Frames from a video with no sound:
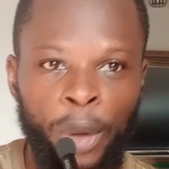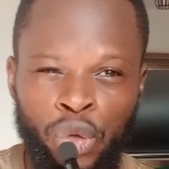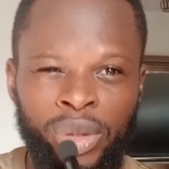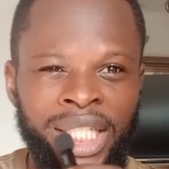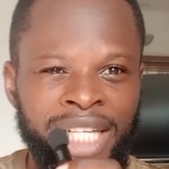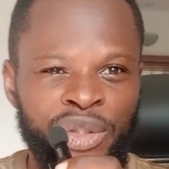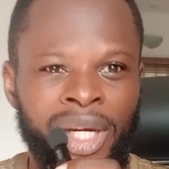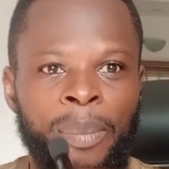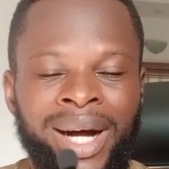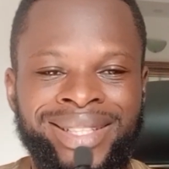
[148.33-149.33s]
But today let's
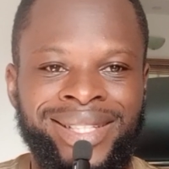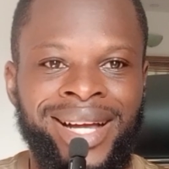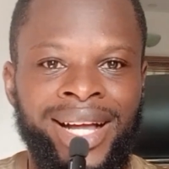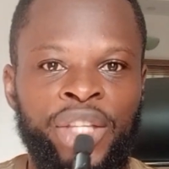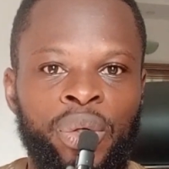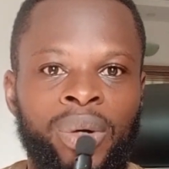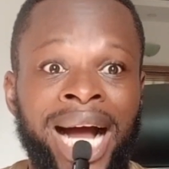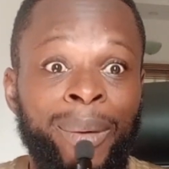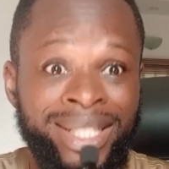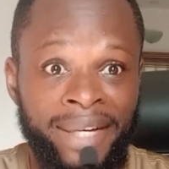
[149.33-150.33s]
talk about you know,
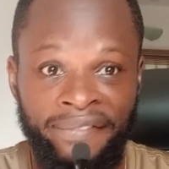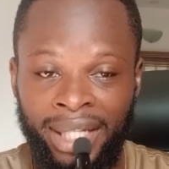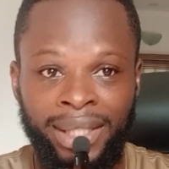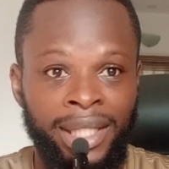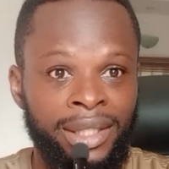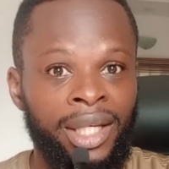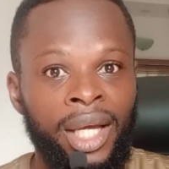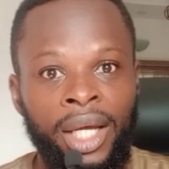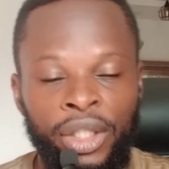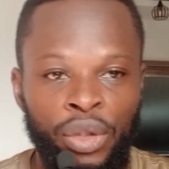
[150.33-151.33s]
how it affected,
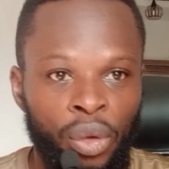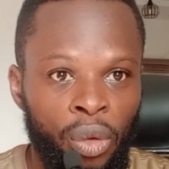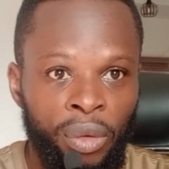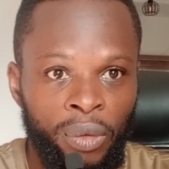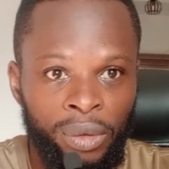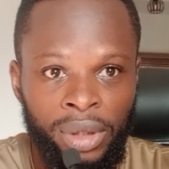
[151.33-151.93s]
you know,